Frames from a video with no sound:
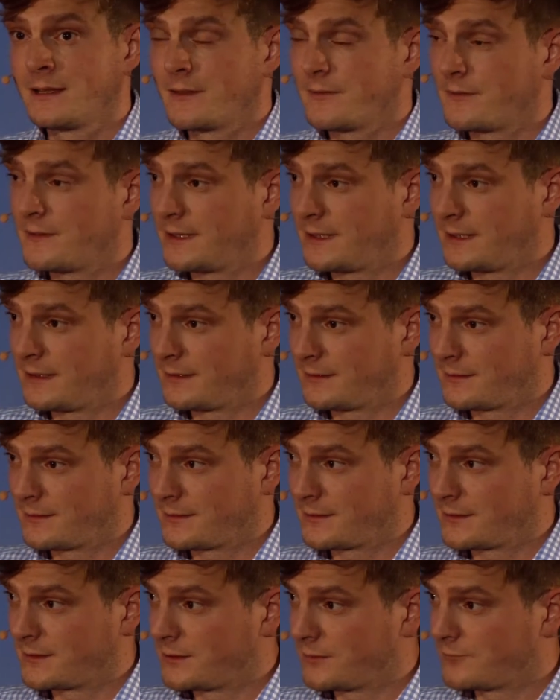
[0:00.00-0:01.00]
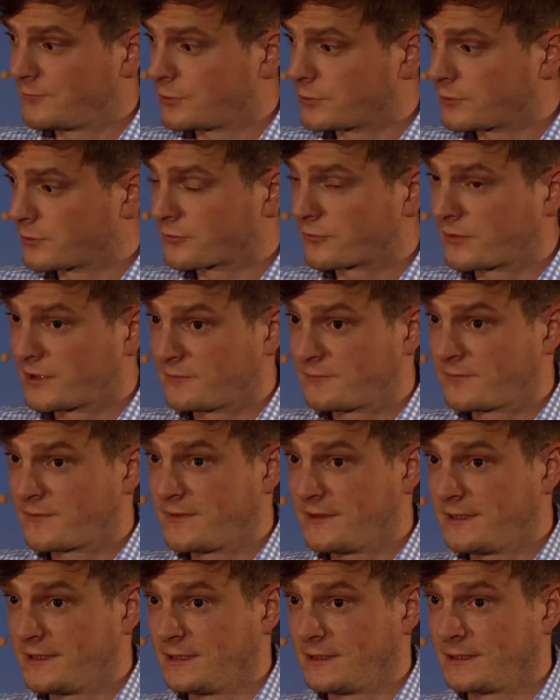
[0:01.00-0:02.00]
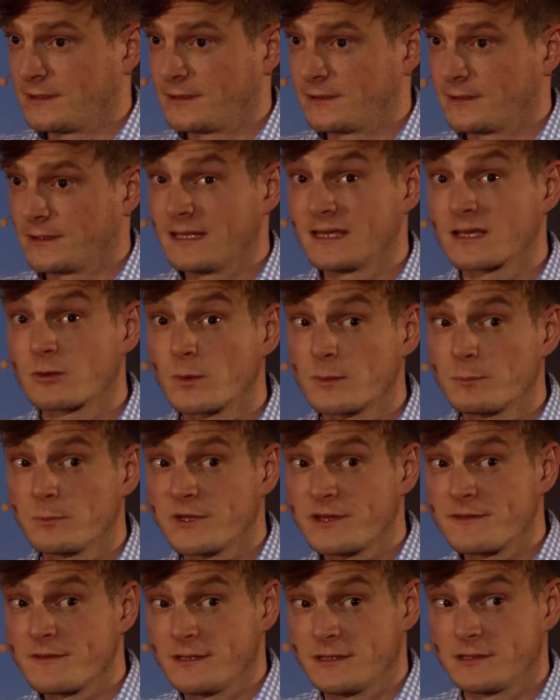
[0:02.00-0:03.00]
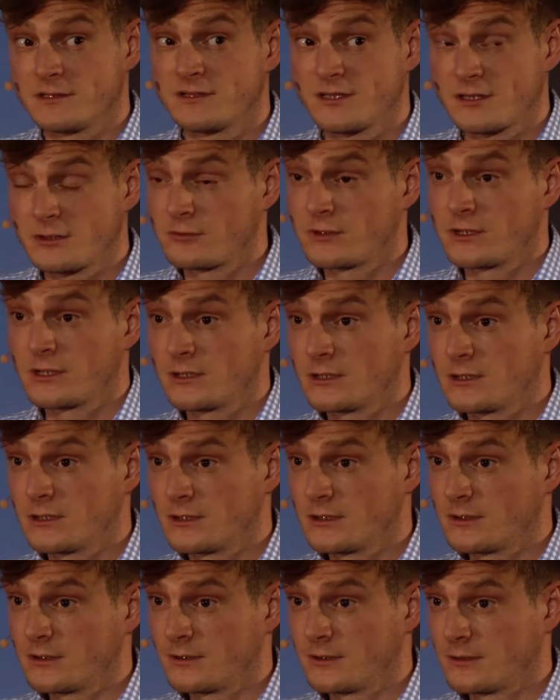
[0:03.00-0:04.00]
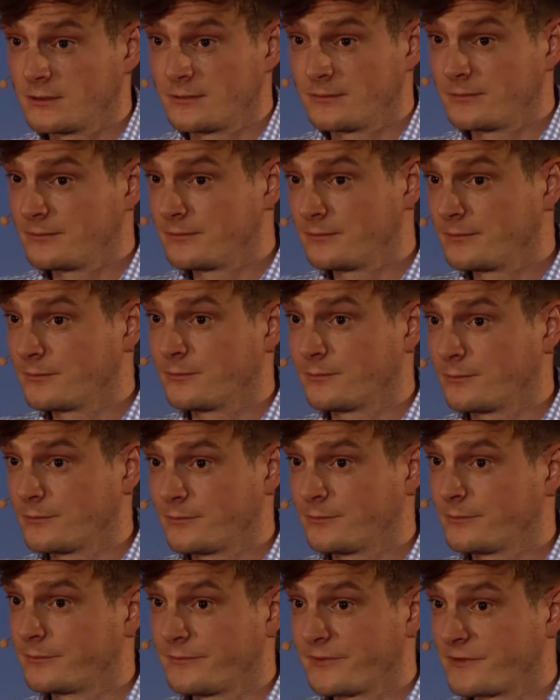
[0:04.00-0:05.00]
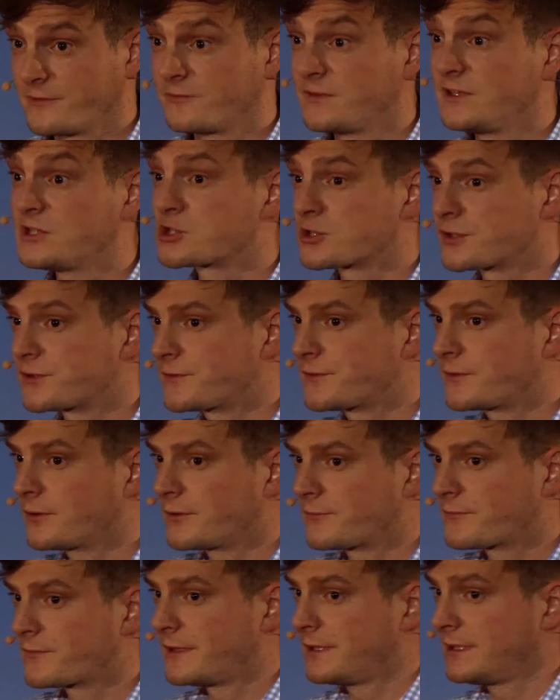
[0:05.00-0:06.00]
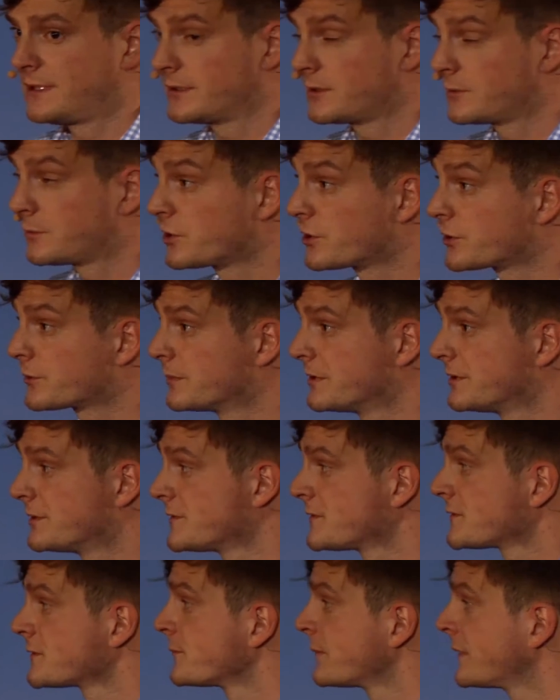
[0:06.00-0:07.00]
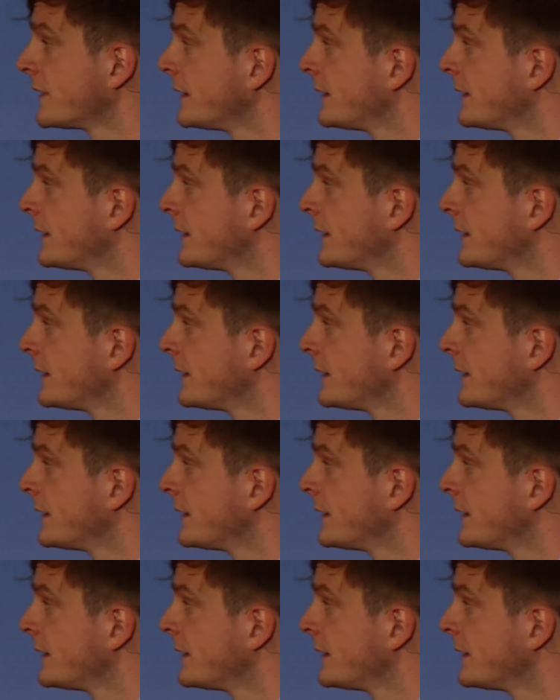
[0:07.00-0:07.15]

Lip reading: They photographed the equipment, the interior, the features of the apartments.